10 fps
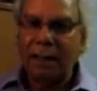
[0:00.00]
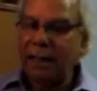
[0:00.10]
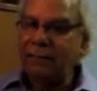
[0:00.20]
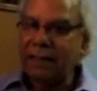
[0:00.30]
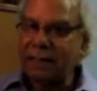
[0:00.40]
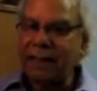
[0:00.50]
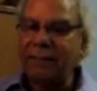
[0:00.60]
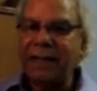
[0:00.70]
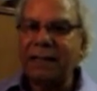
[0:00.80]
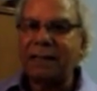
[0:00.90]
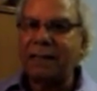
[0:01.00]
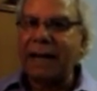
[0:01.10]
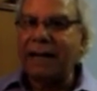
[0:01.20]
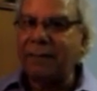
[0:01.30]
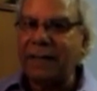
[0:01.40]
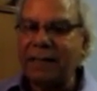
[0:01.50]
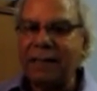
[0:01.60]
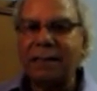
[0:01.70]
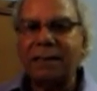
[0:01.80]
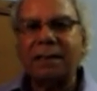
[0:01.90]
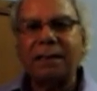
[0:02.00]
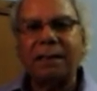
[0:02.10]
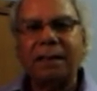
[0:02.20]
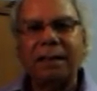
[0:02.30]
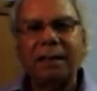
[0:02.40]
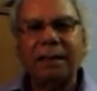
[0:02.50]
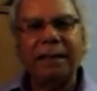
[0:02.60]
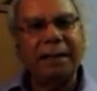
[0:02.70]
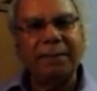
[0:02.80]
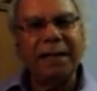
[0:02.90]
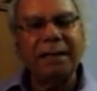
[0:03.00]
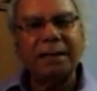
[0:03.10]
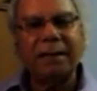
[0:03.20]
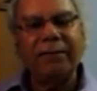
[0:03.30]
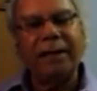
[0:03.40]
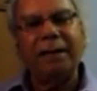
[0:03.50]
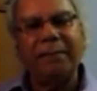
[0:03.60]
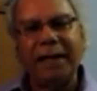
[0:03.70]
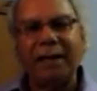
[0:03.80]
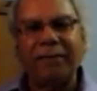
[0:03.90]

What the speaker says: If the script is 90 pages, that means we can make